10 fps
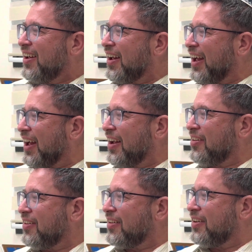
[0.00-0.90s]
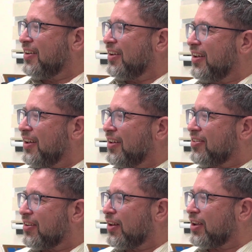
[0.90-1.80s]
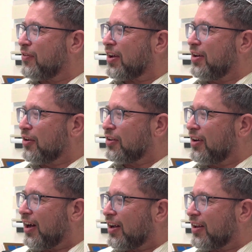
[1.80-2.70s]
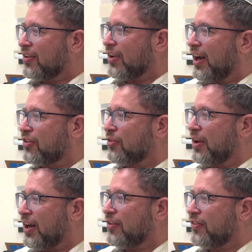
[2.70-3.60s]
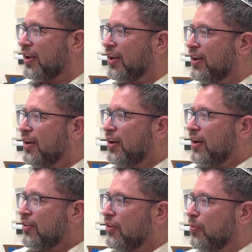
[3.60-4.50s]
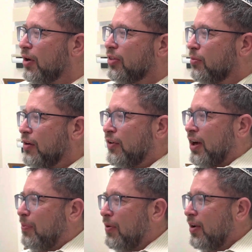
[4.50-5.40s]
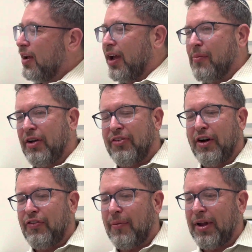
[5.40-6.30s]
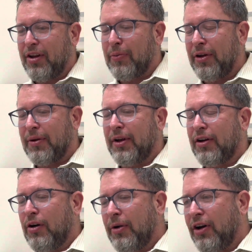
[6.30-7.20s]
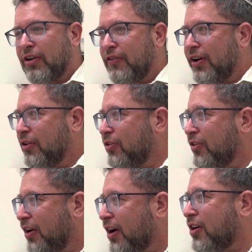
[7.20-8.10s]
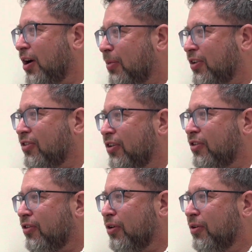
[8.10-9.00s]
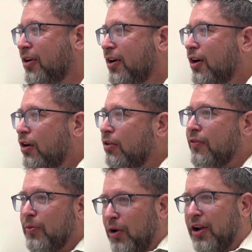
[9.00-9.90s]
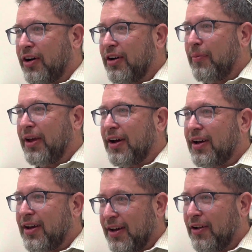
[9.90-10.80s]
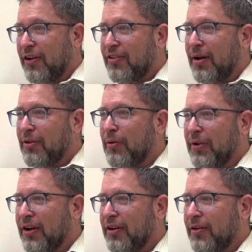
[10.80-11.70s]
And he says, let's have a chidon and Tanakh. Let's actually have a So they brought the Reverend up and myself up. At this point, I'm like, oh my gosh, if I lose the Tanakh competition to Reverend Waller, it would be a chillul Hashem. This wouldn't be good.